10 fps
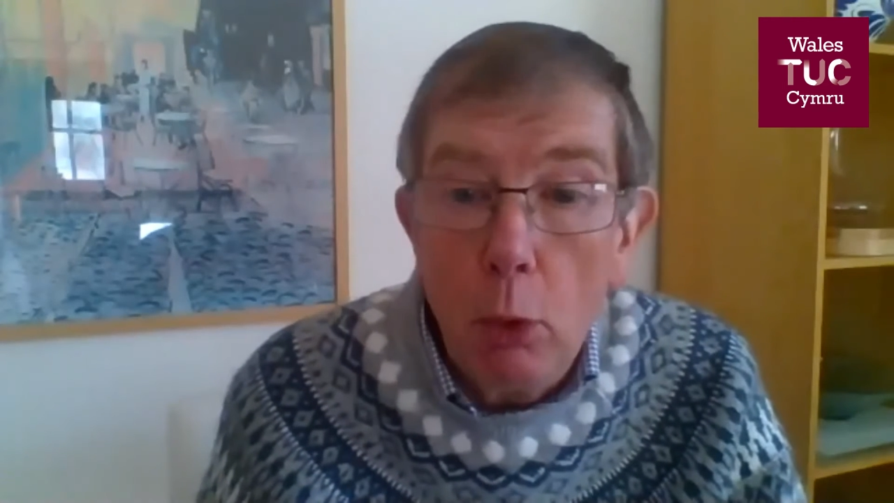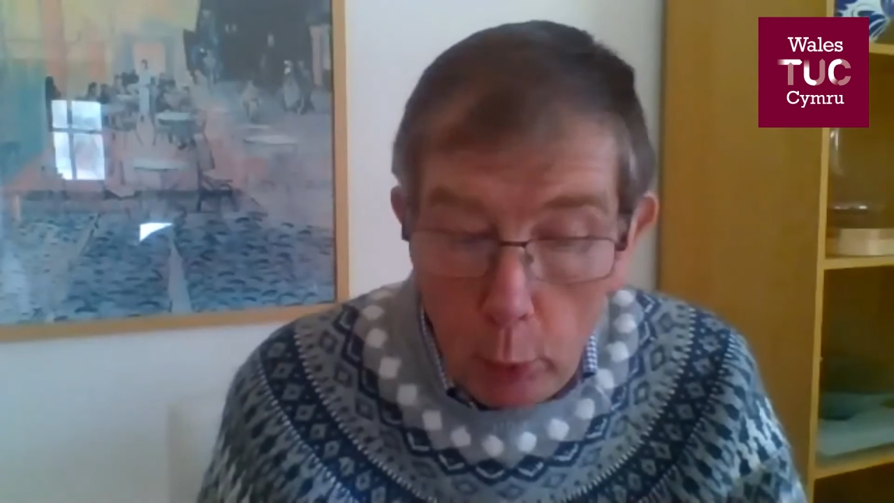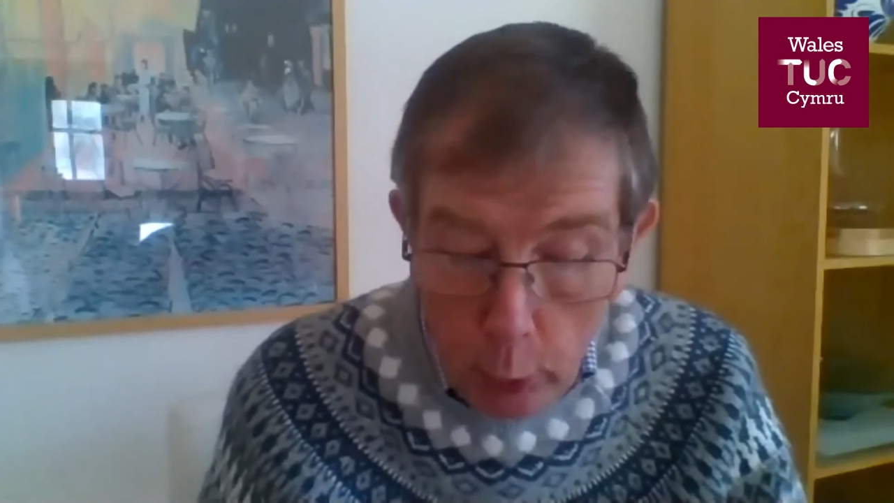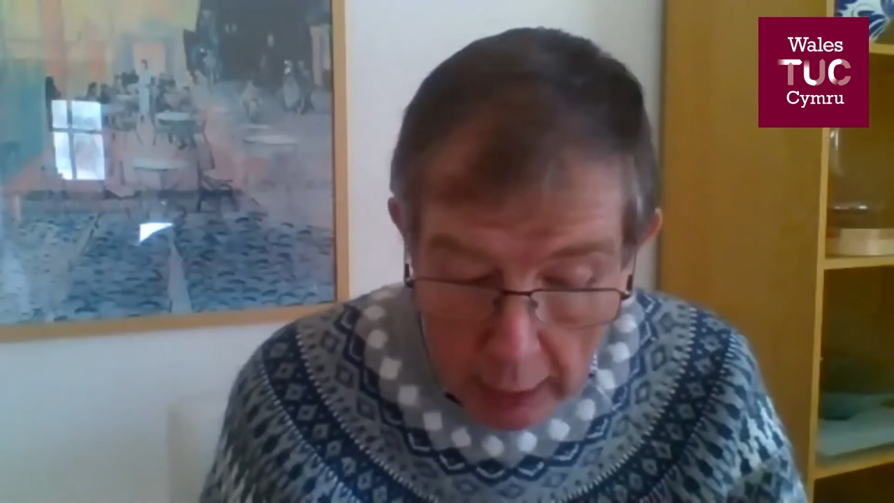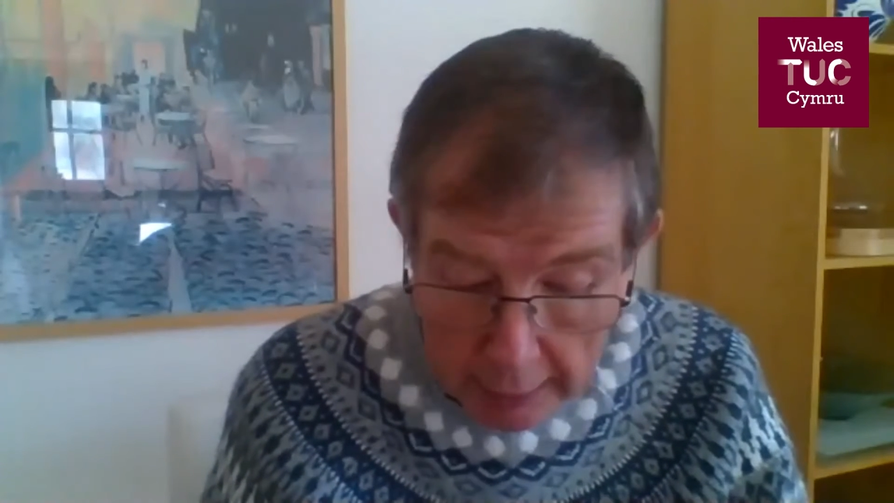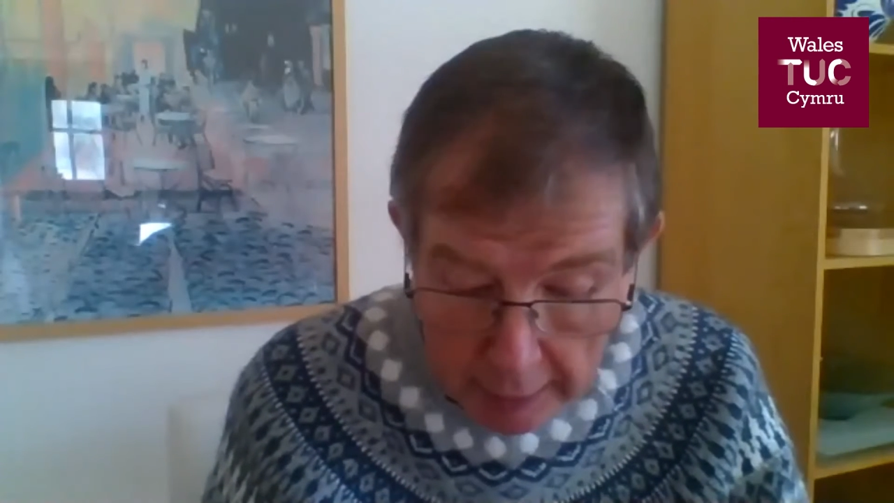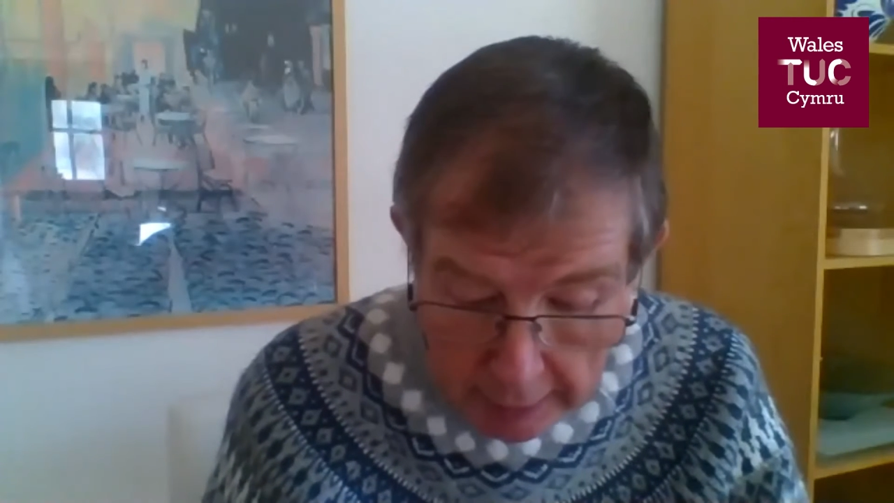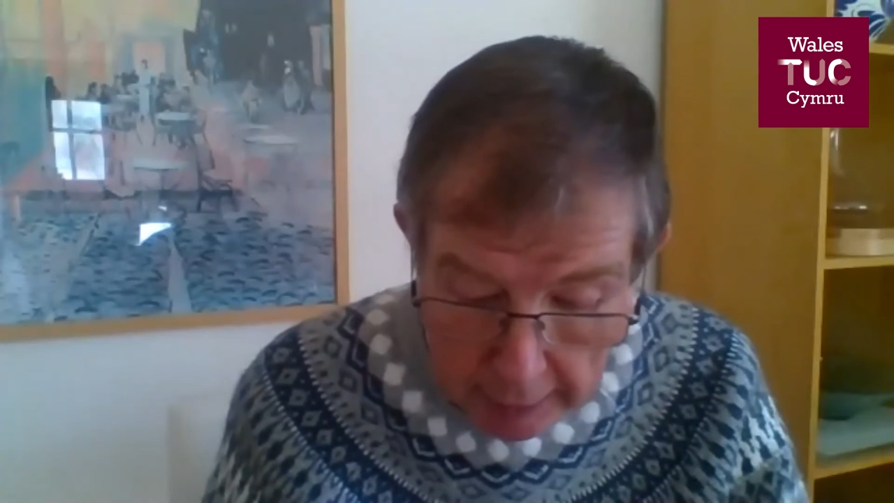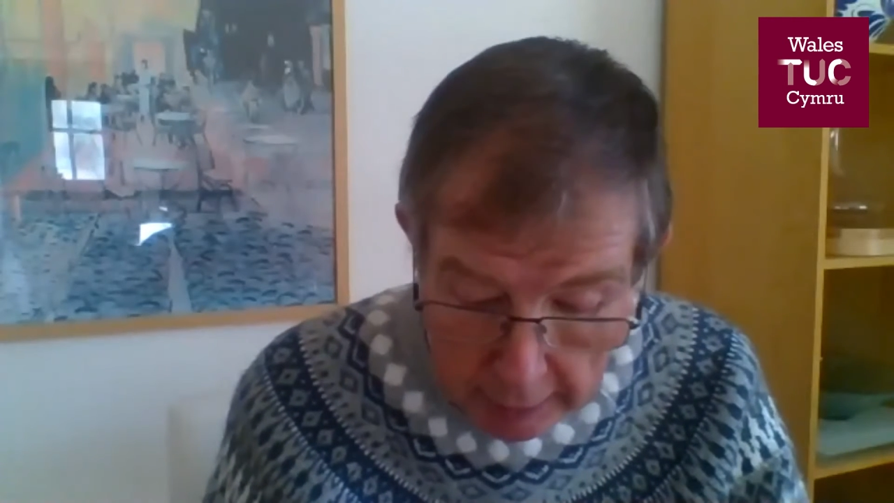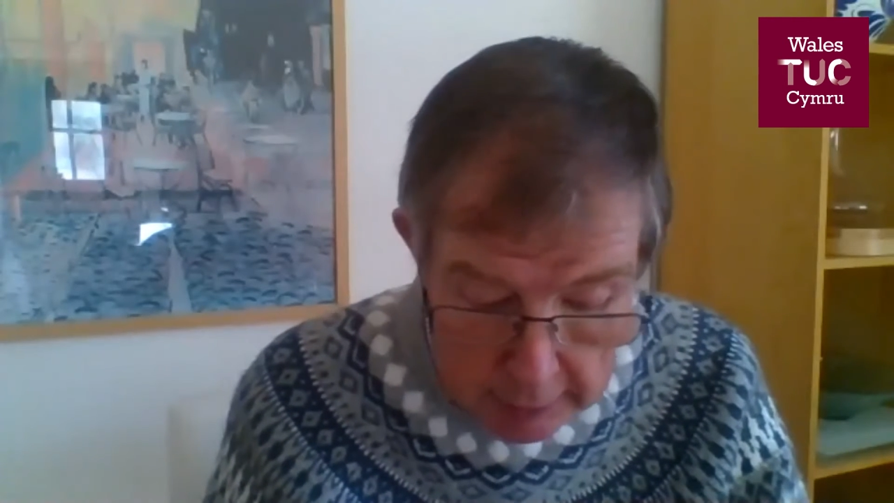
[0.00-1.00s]
really
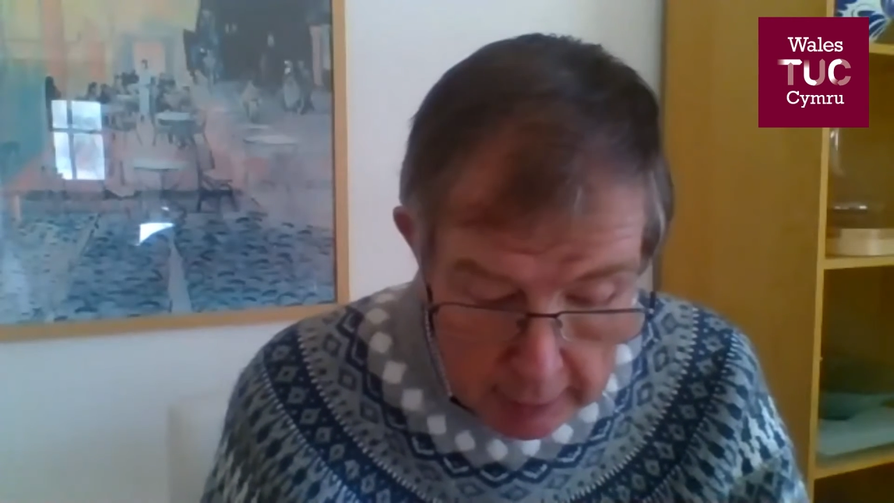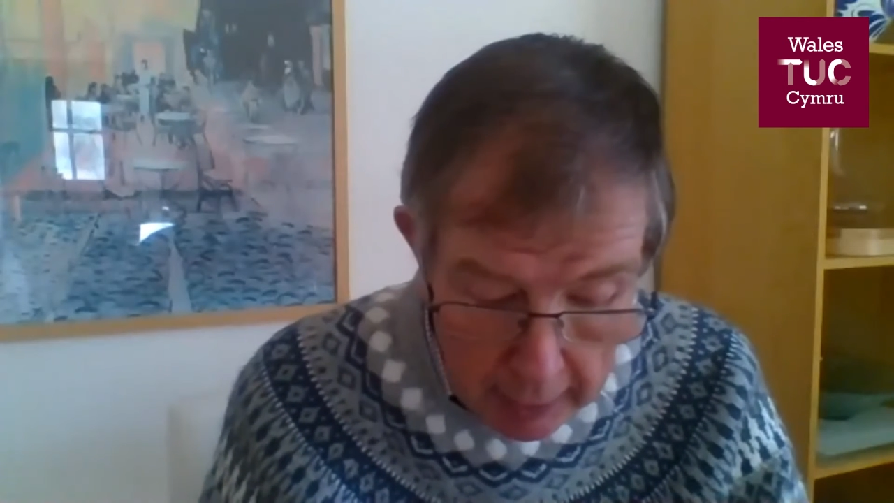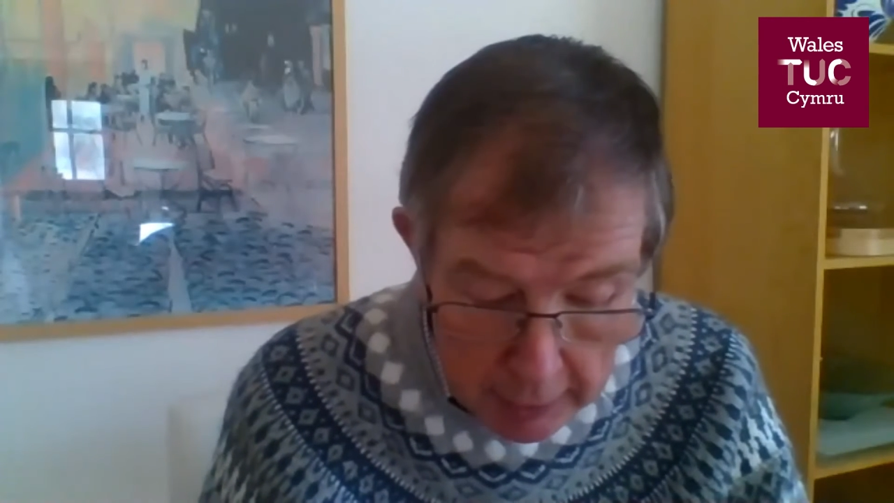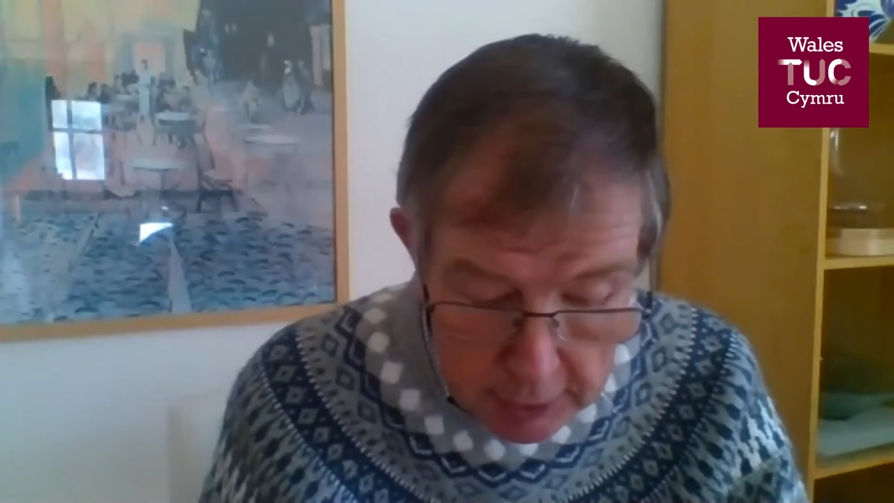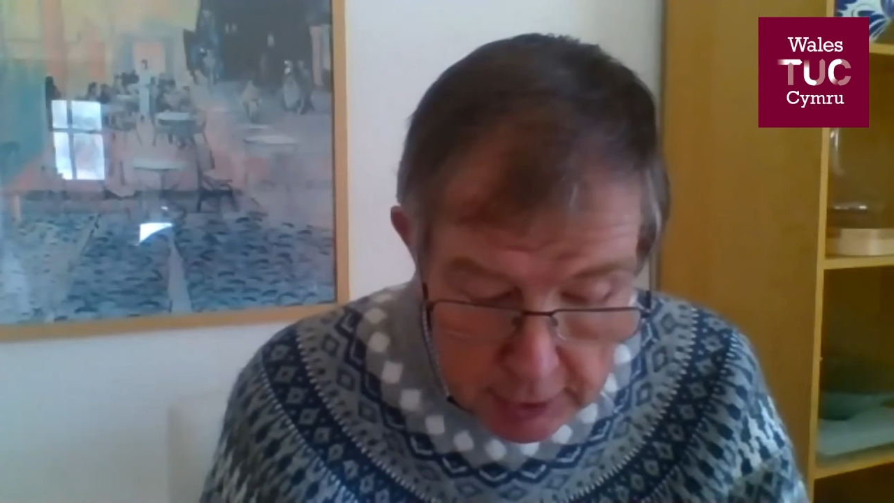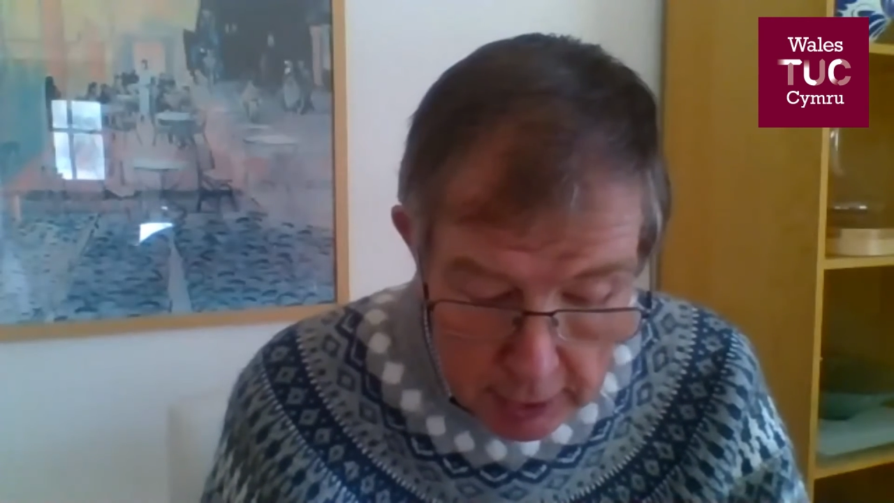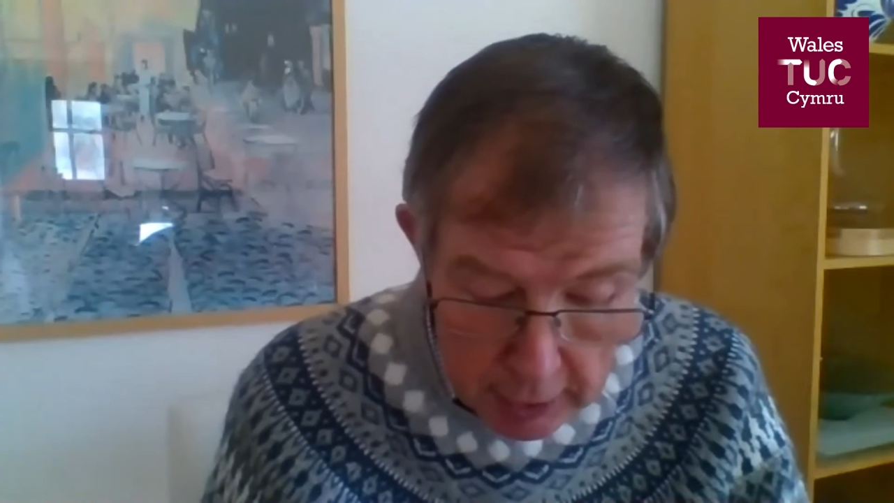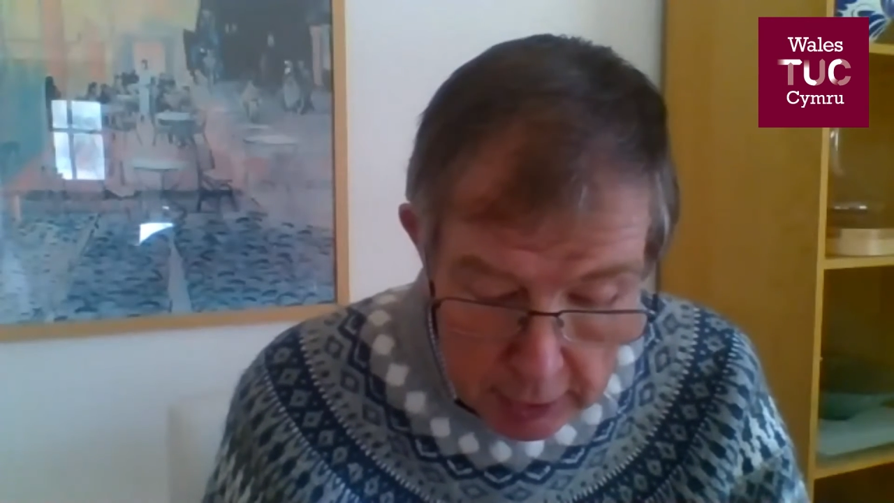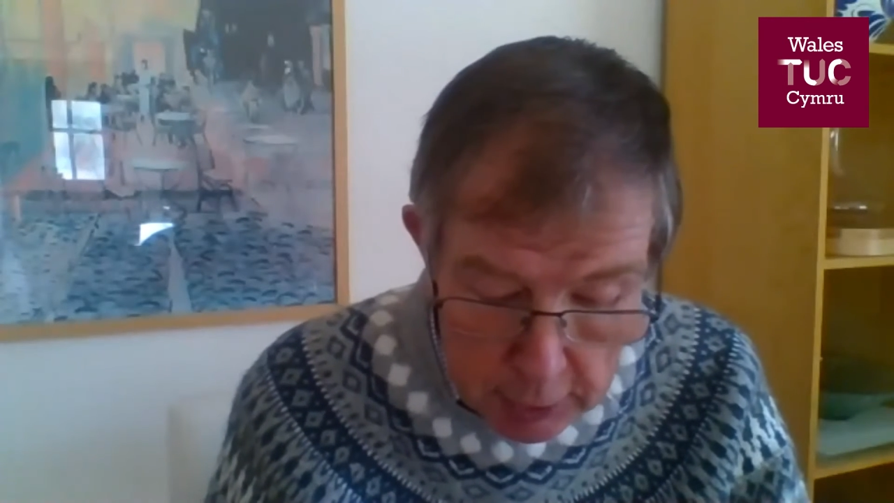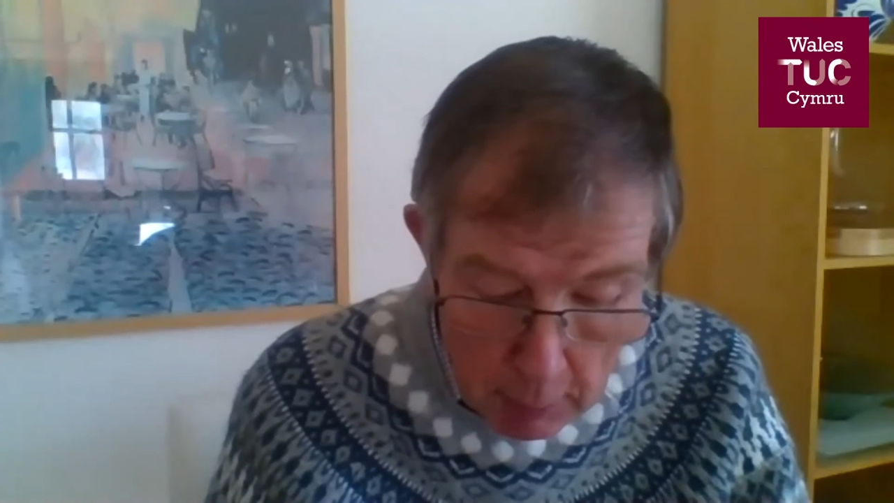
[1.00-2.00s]
need
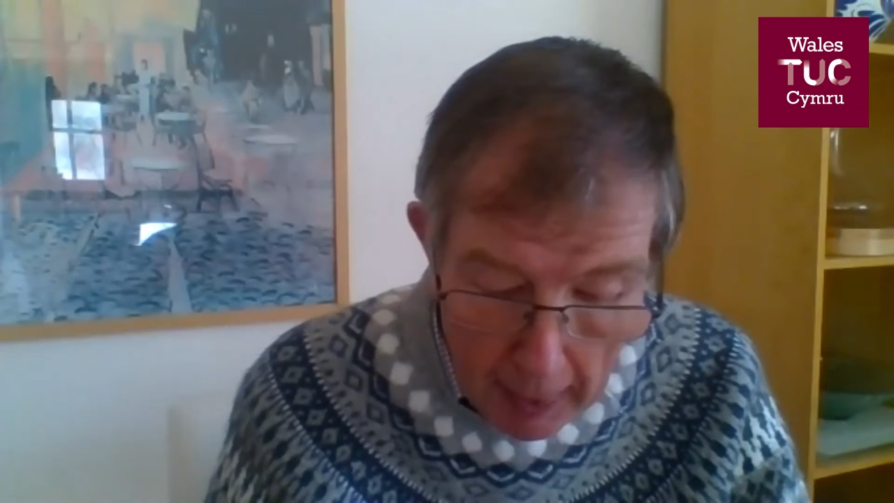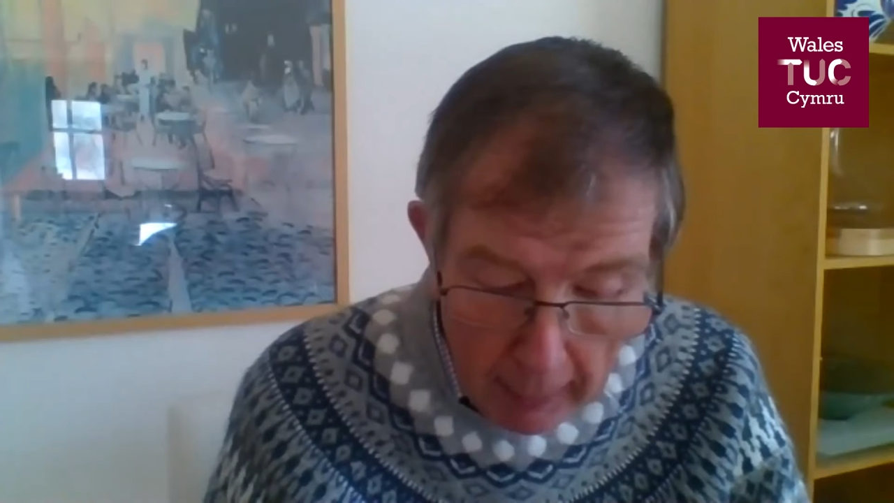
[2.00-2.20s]
exercise.